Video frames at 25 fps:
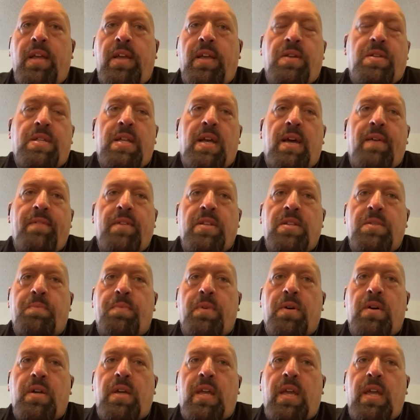he used to have in his
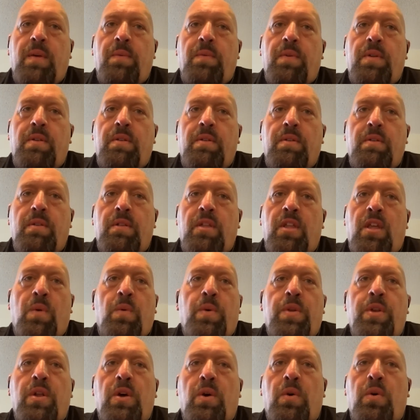book he would you
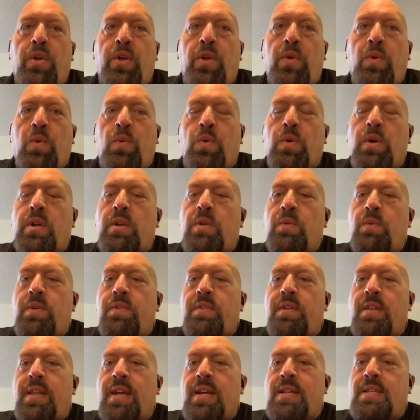would know who you were working
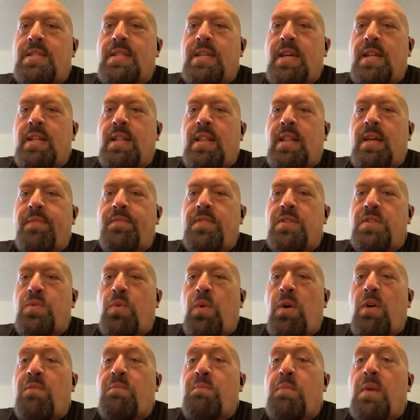with the next 10 11
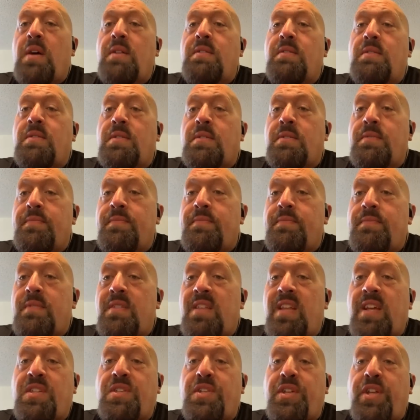12 months
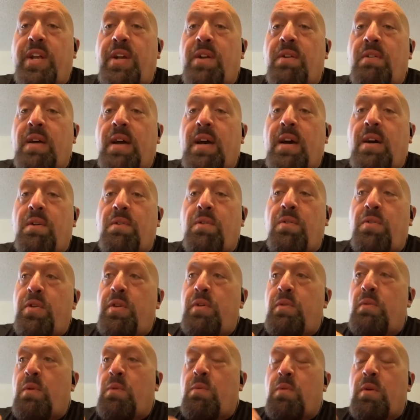next year out who
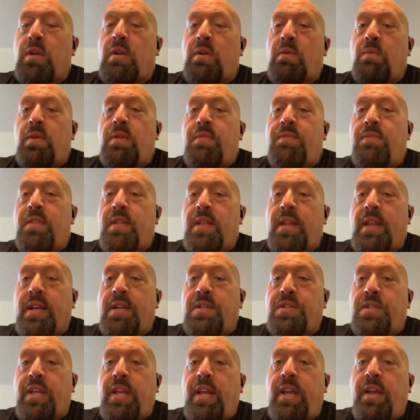you were working with for the
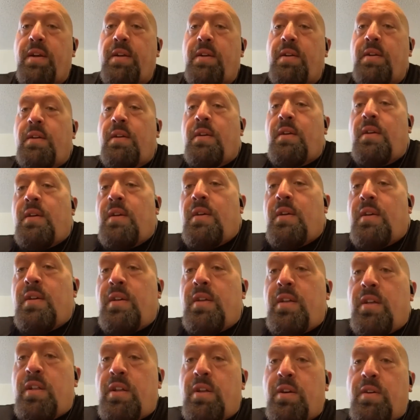next year
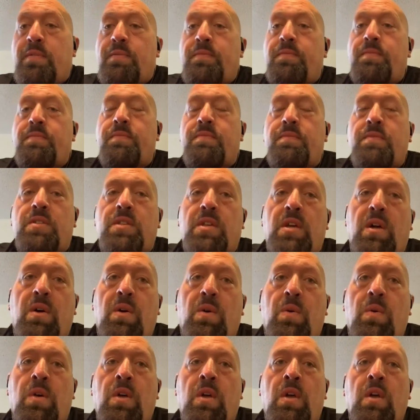you know
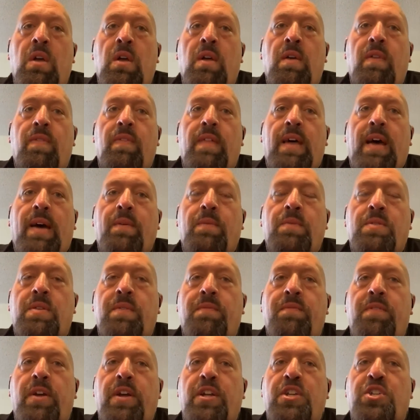so that was
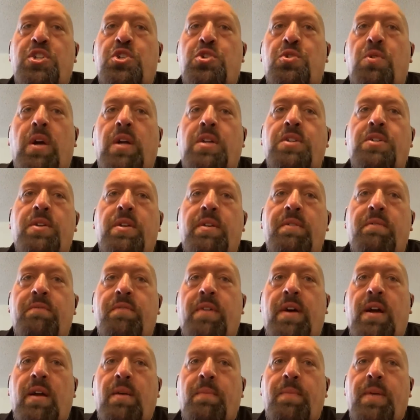a very structured
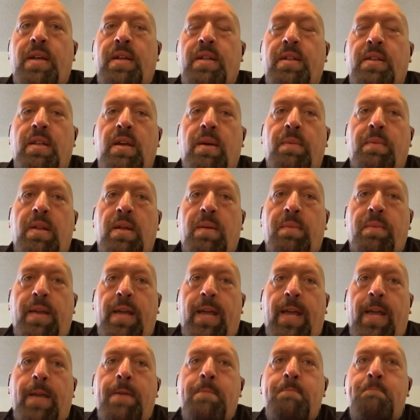environment in
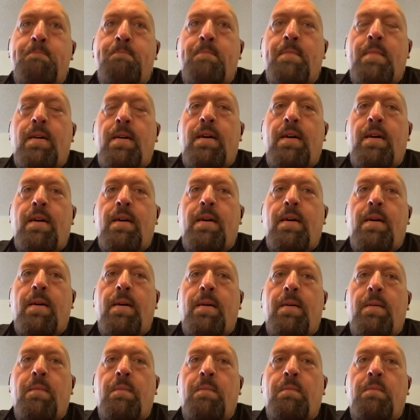wwe
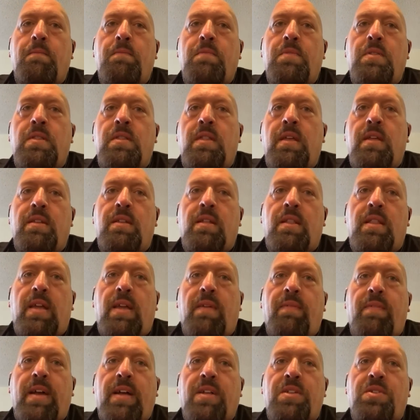um, than to
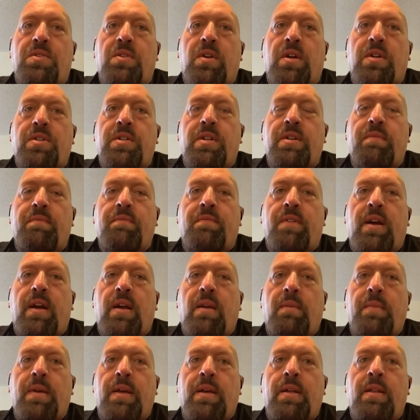leave that structured
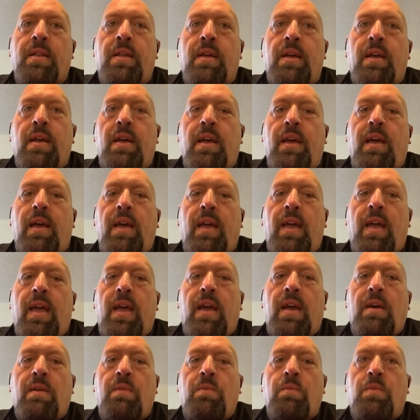environment.
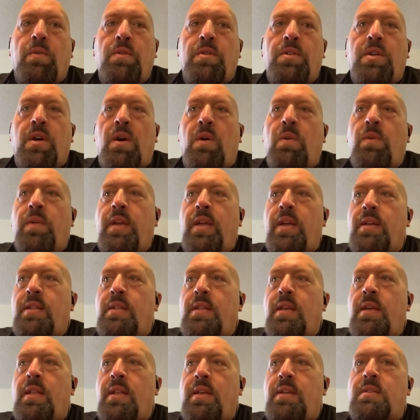And with Tony, it,
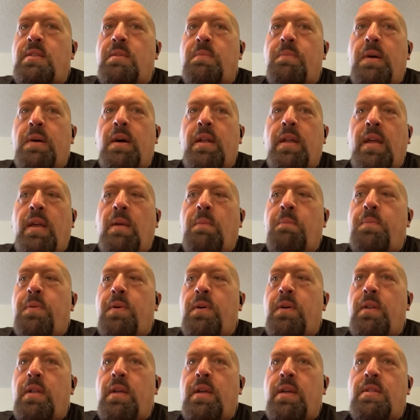it is about
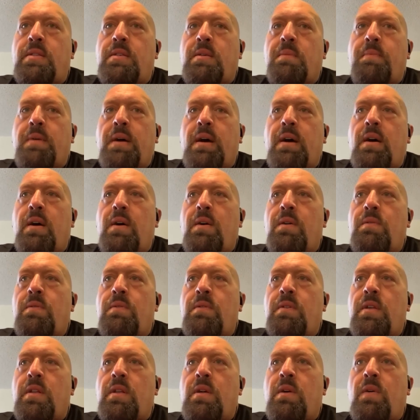input. It's about,
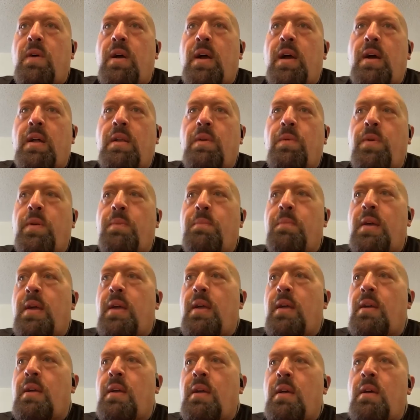you know, how do we
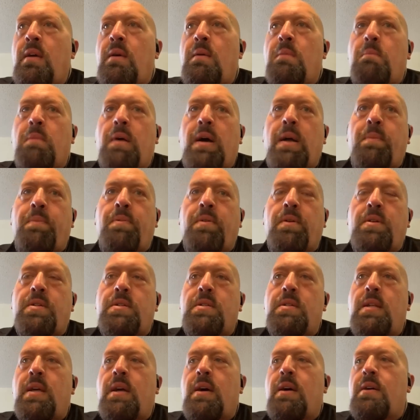make my
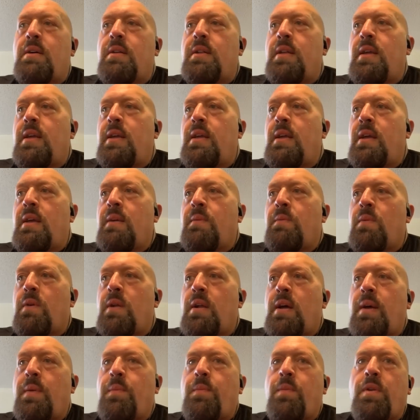personality and
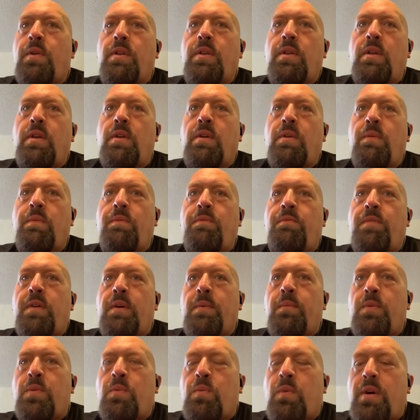what I want to do
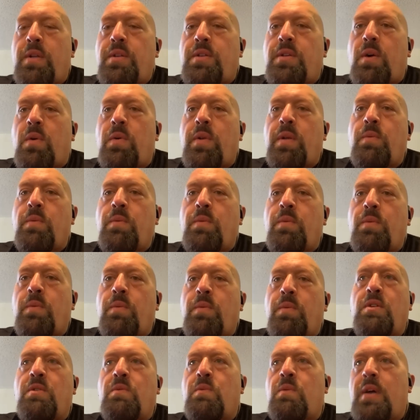fit with what Tony wants
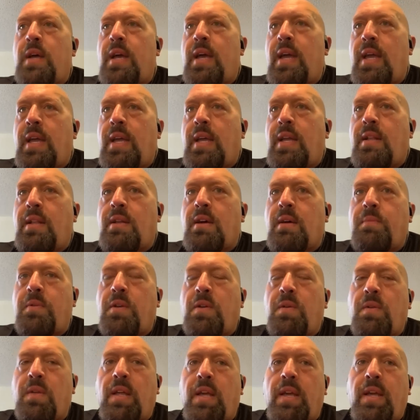to do, what
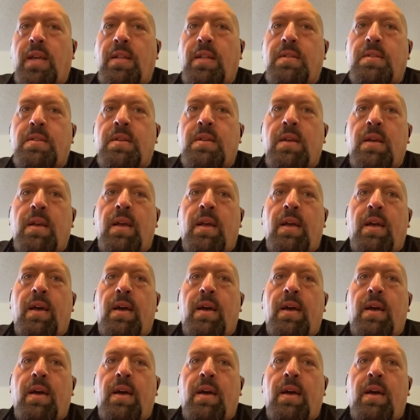AEW needs.